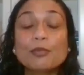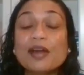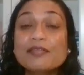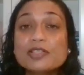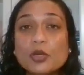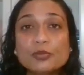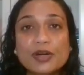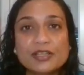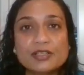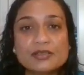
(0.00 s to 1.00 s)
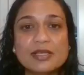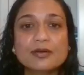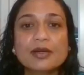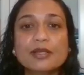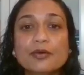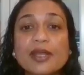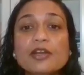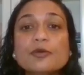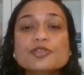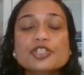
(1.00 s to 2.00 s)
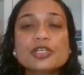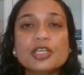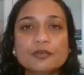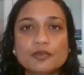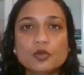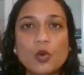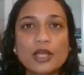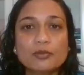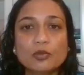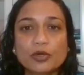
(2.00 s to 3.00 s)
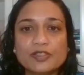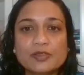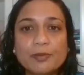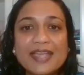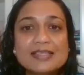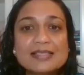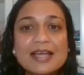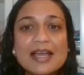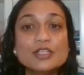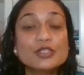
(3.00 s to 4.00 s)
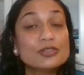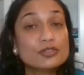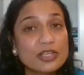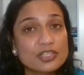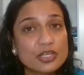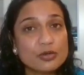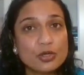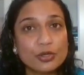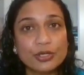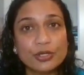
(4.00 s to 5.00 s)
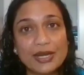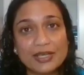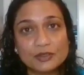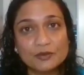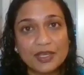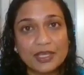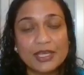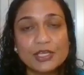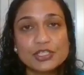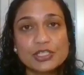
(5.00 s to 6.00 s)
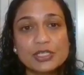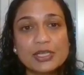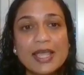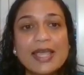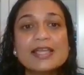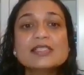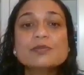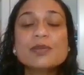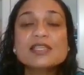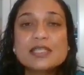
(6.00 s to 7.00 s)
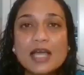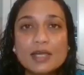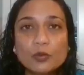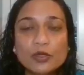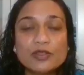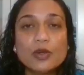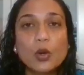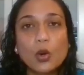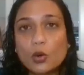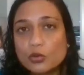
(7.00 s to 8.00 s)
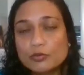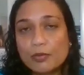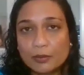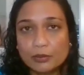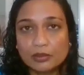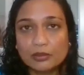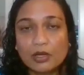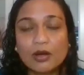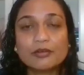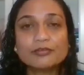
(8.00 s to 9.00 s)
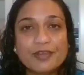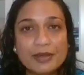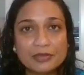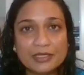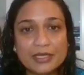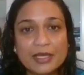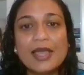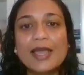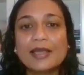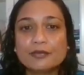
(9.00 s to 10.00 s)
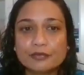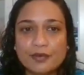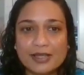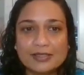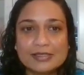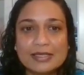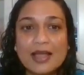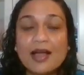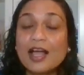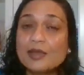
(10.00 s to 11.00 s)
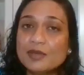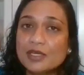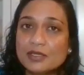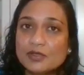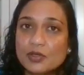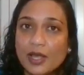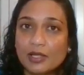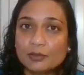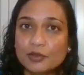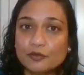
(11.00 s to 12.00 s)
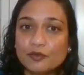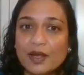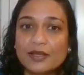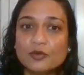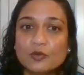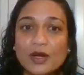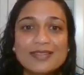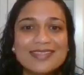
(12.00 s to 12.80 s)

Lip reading: Private home rentals are a great option if you want more space to stretch out on your next vacation and spend time with your own bubble of family and friends. I'm here to help you find one